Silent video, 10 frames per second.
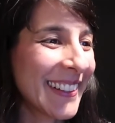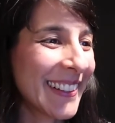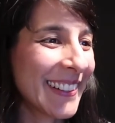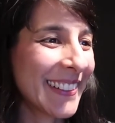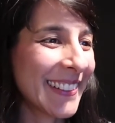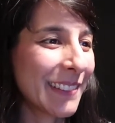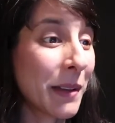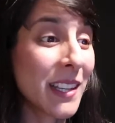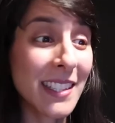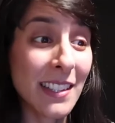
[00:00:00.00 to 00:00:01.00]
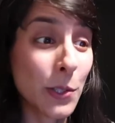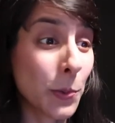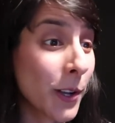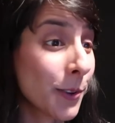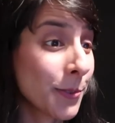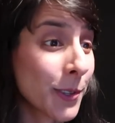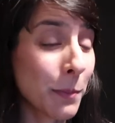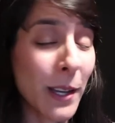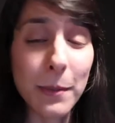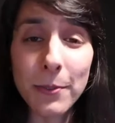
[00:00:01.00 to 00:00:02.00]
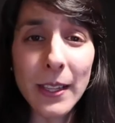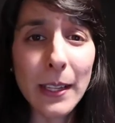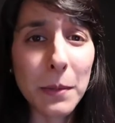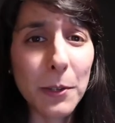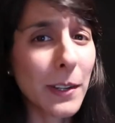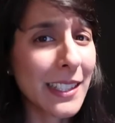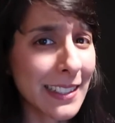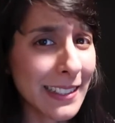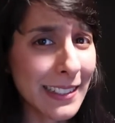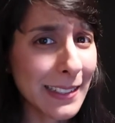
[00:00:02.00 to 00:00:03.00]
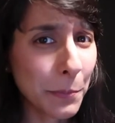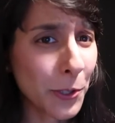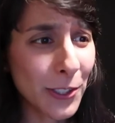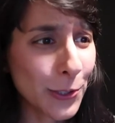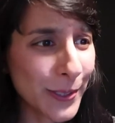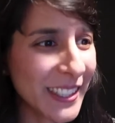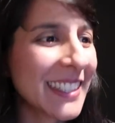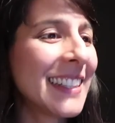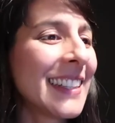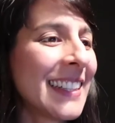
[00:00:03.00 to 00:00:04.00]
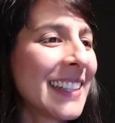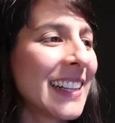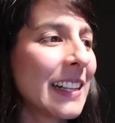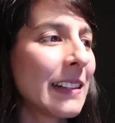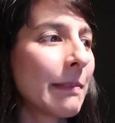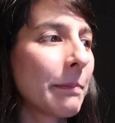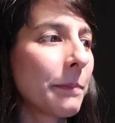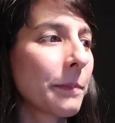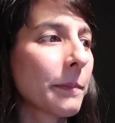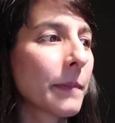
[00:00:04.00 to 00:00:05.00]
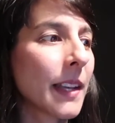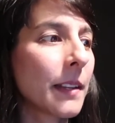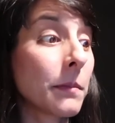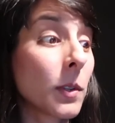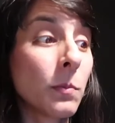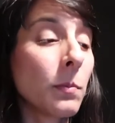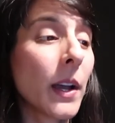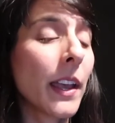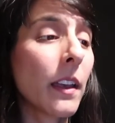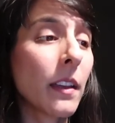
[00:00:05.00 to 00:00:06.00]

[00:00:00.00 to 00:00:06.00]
Uh, Mars in the 12th, you might be feeling a bit restless spiritually. Um, and my